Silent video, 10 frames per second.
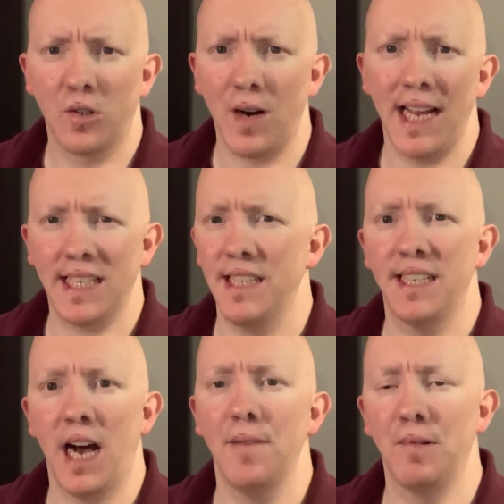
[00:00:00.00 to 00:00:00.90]
grassy
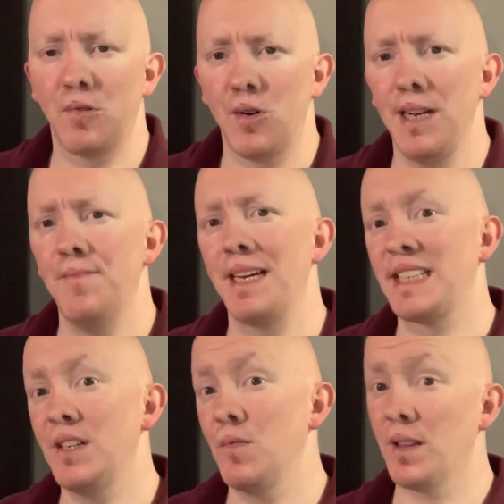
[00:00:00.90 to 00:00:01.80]
type of green
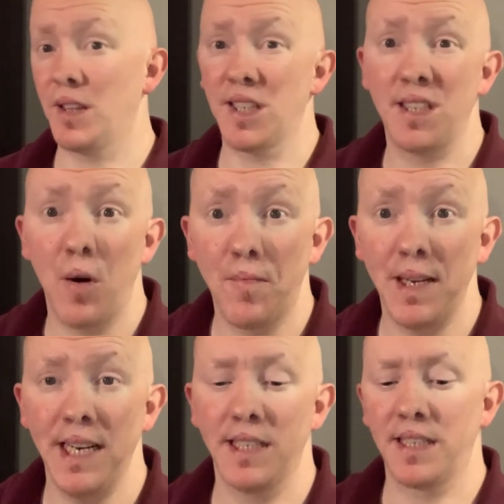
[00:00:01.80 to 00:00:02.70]
mixing with the
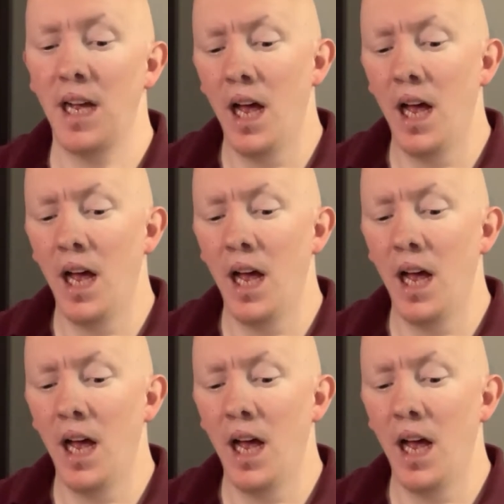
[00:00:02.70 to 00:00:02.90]
soapiness.